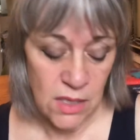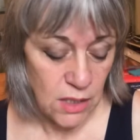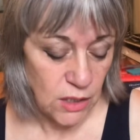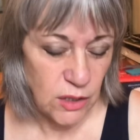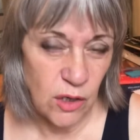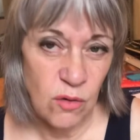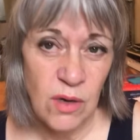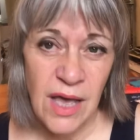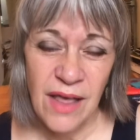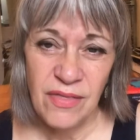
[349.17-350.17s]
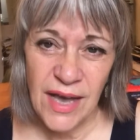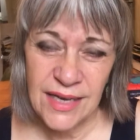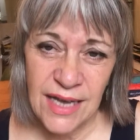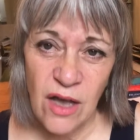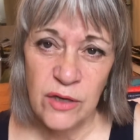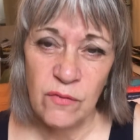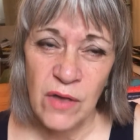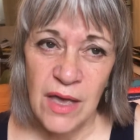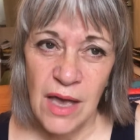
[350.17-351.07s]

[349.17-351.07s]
you know, that kind of,